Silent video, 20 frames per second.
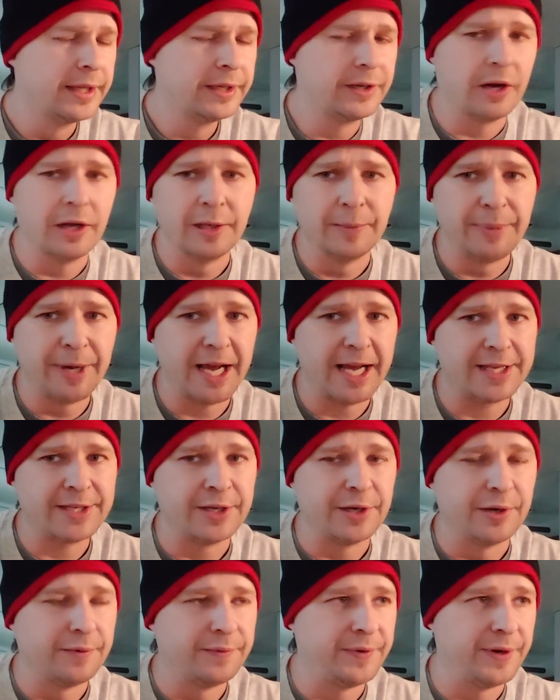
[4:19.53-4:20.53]
call a
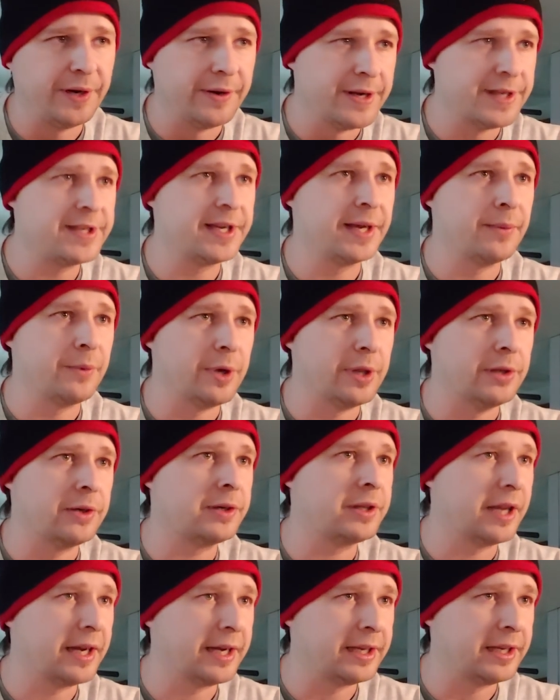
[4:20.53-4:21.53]
pass interference on what
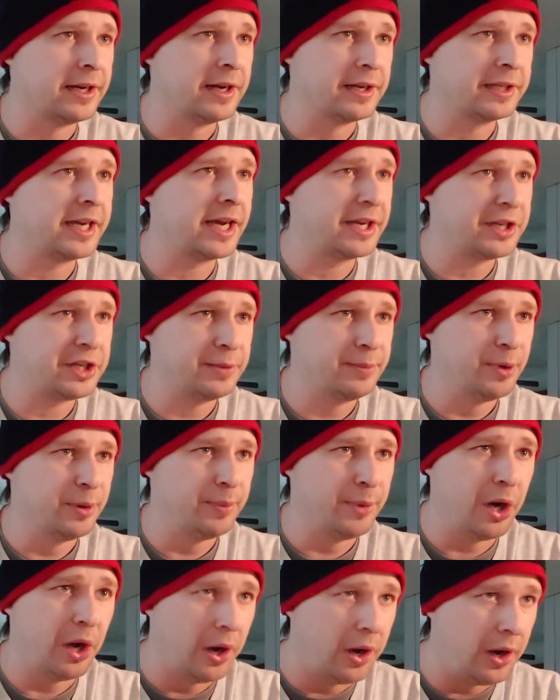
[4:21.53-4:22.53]
looked like an
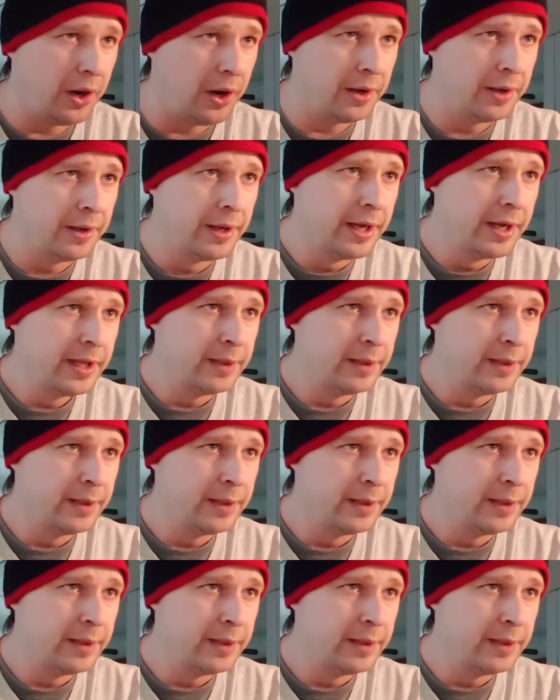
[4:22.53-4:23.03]
uncatchable ball.